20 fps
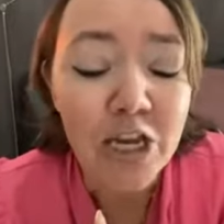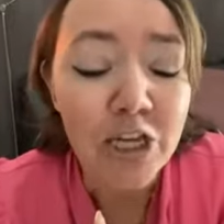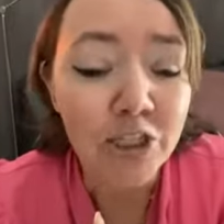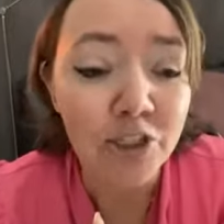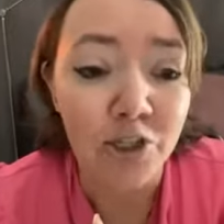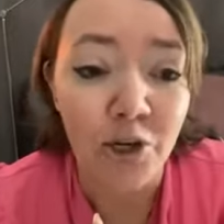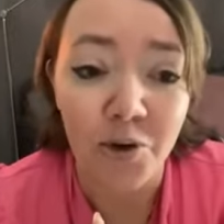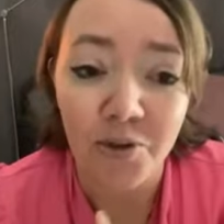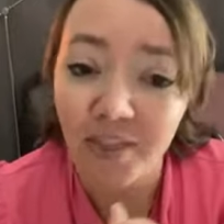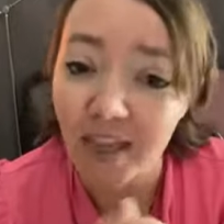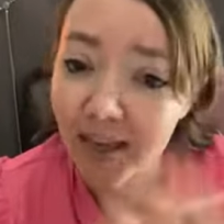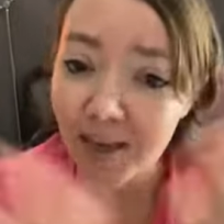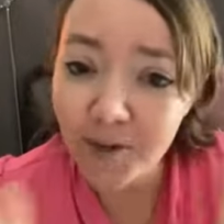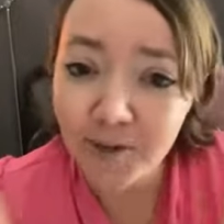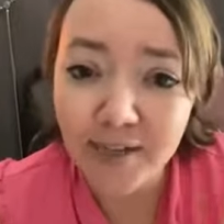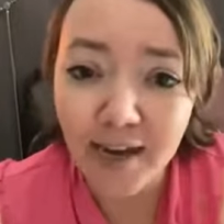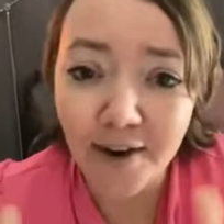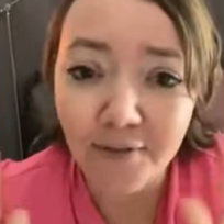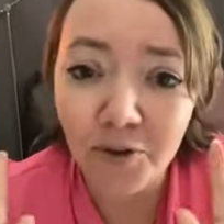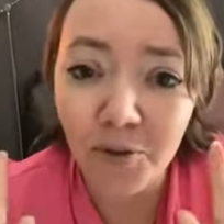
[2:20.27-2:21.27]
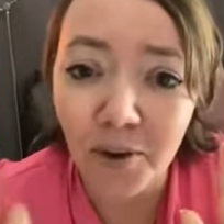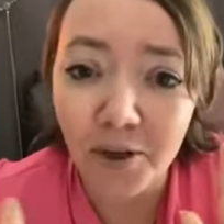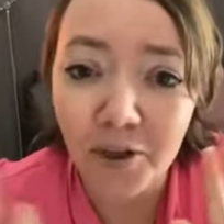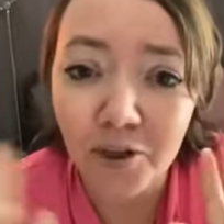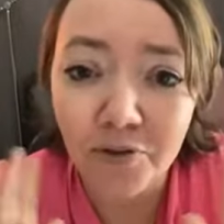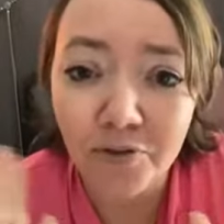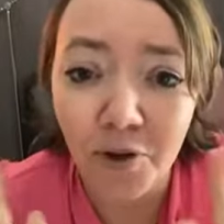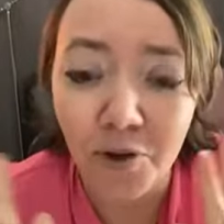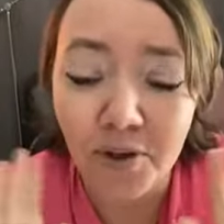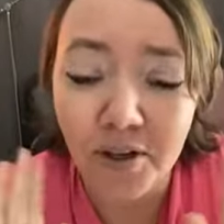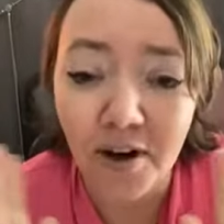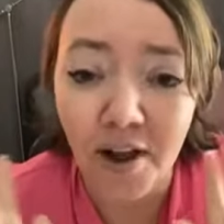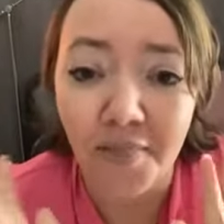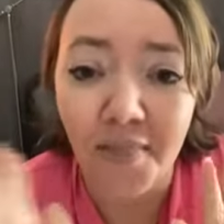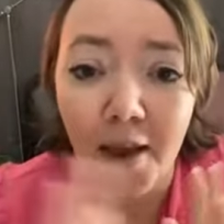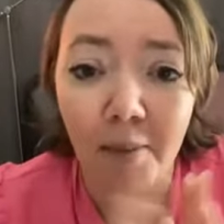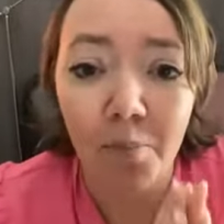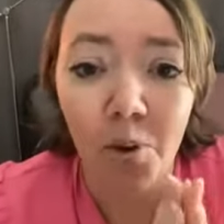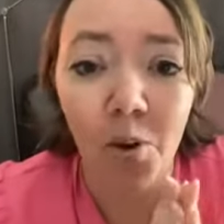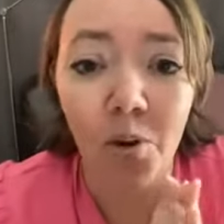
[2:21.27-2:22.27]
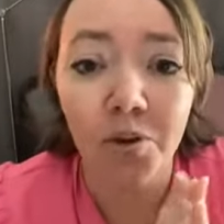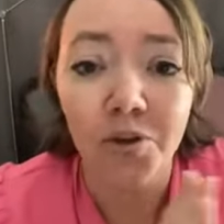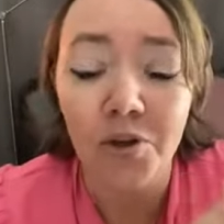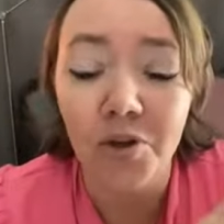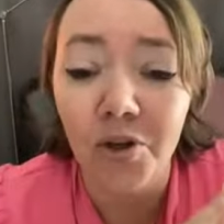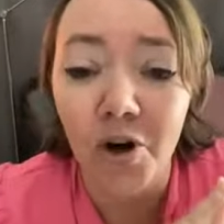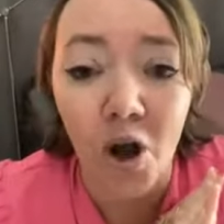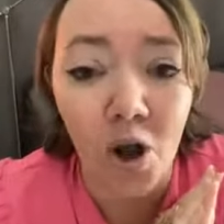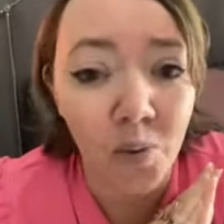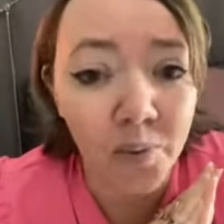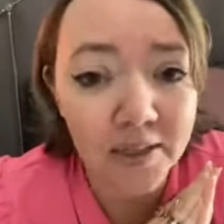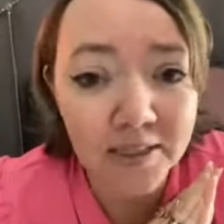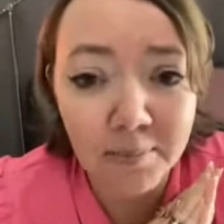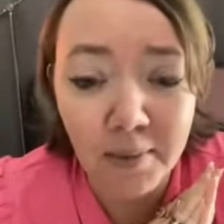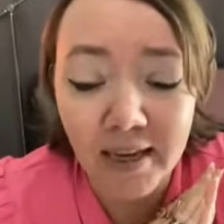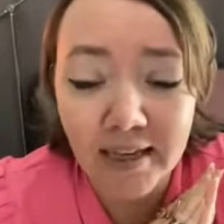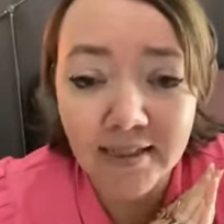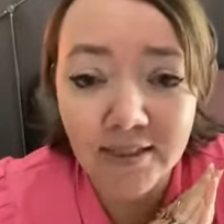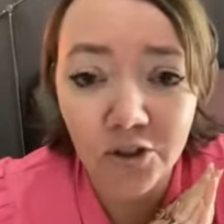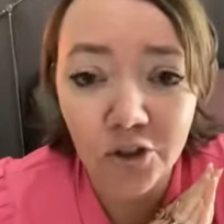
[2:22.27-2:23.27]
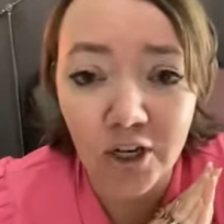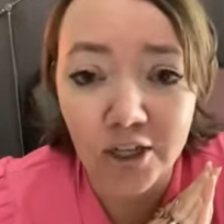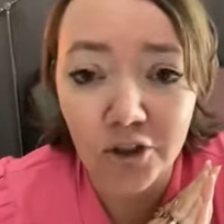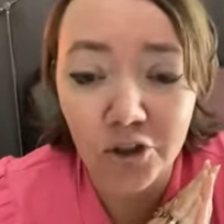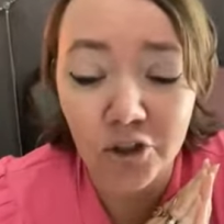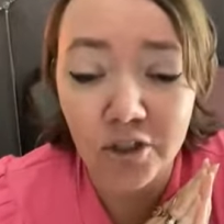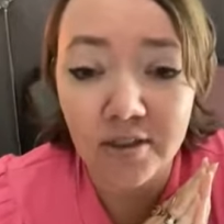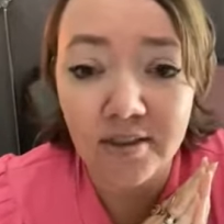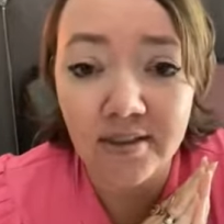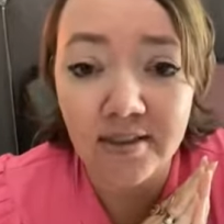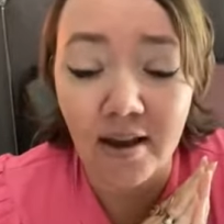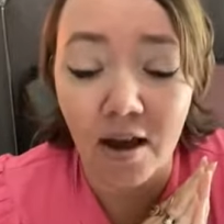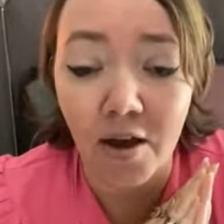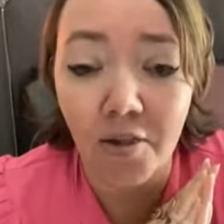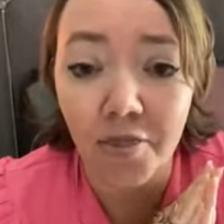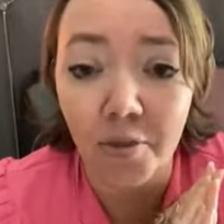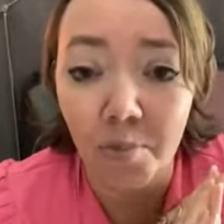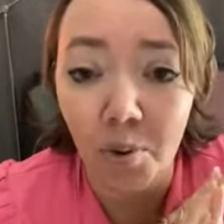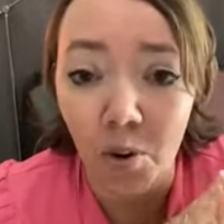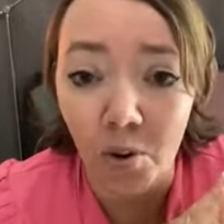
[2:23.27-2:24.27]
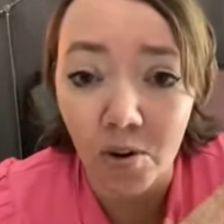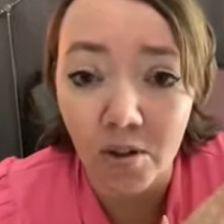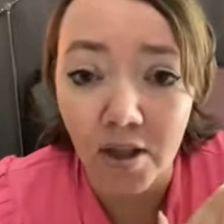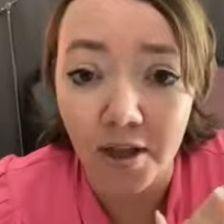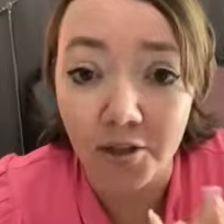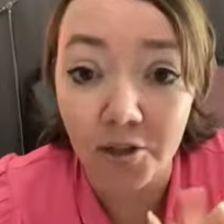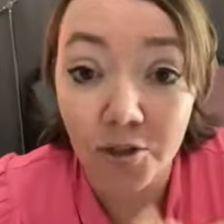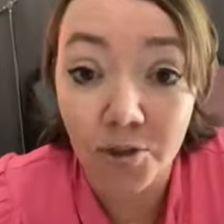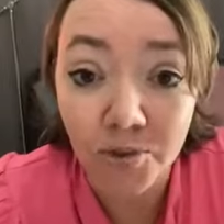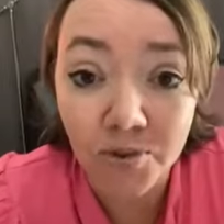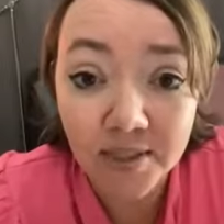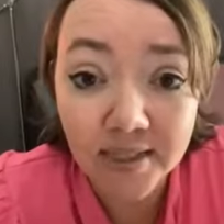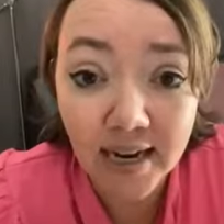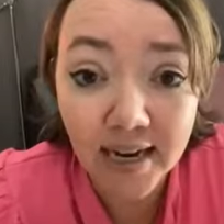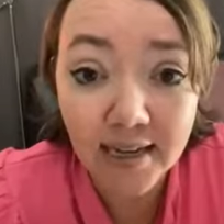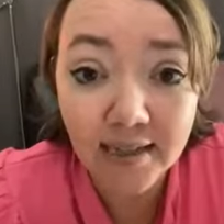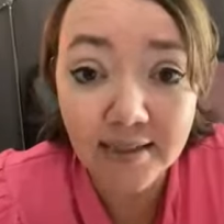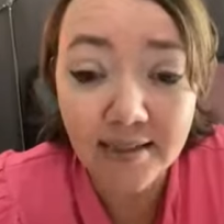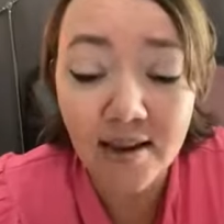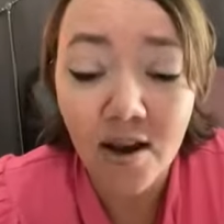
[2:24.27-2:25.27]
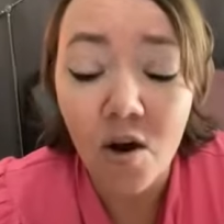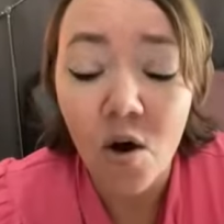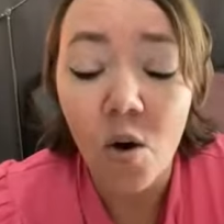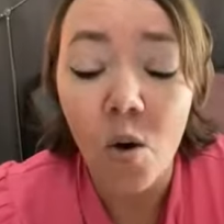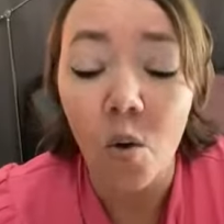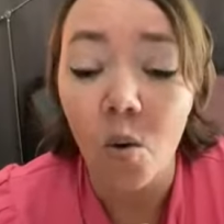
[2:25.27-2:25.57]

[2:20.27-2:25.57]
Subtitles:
So thank you to everyone who voted on that poll. You can always make suggestions on the poll on Tuesdays,